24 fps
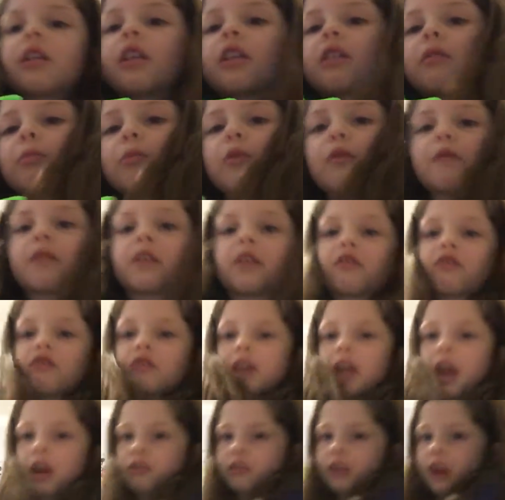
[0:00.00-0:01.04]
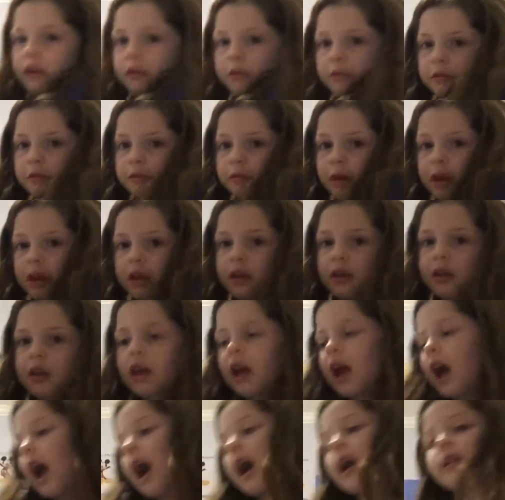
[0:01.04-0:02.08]
Let's move this treehouse out of the way.
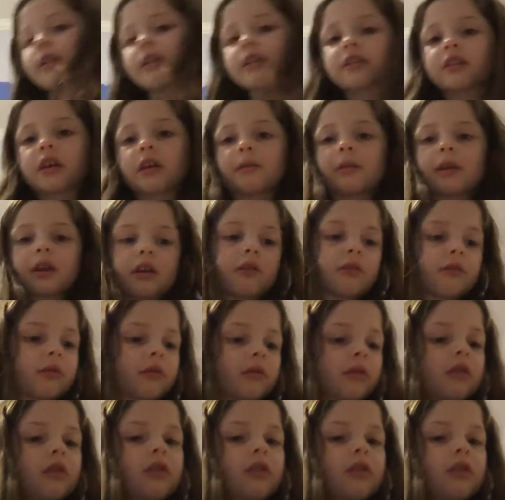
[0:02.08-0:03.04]
Alice, come here.